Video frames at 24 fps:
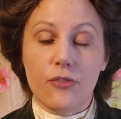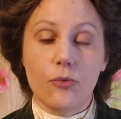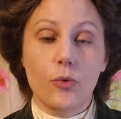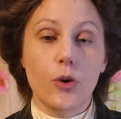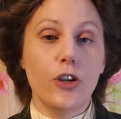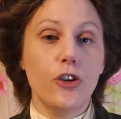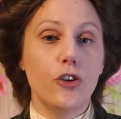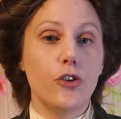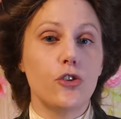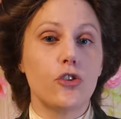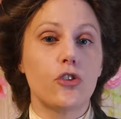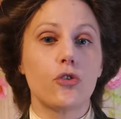were
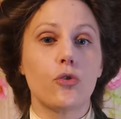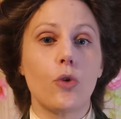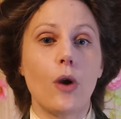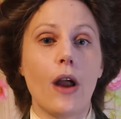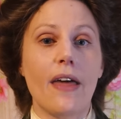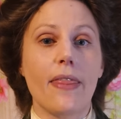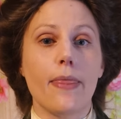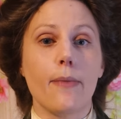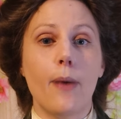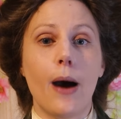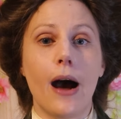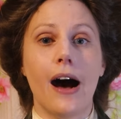used
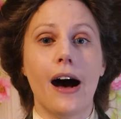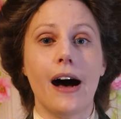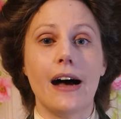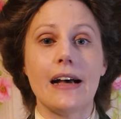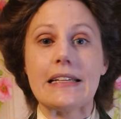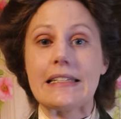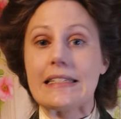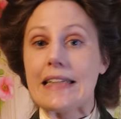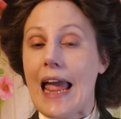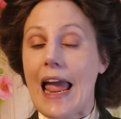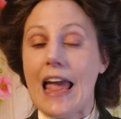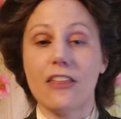throughout the
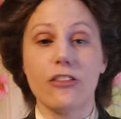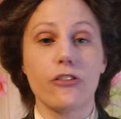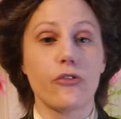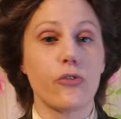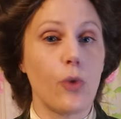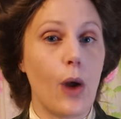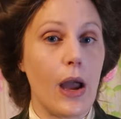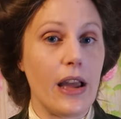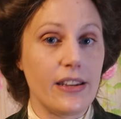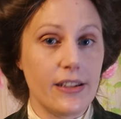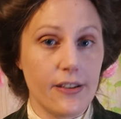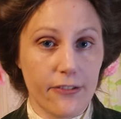past and
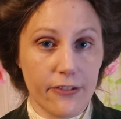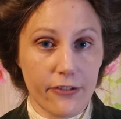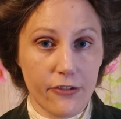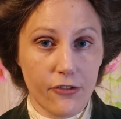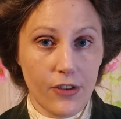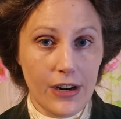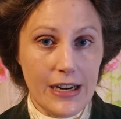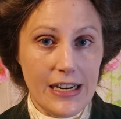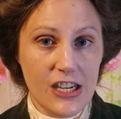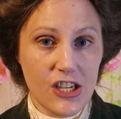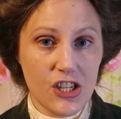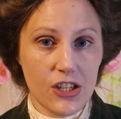throughout different
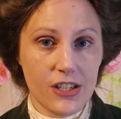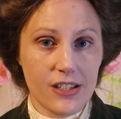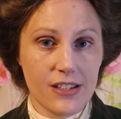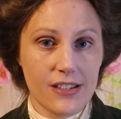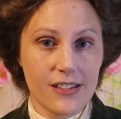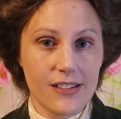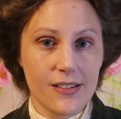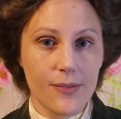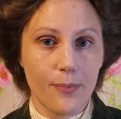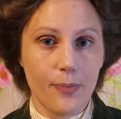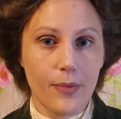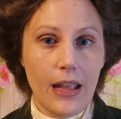
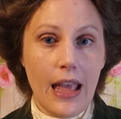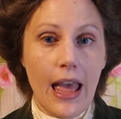regions.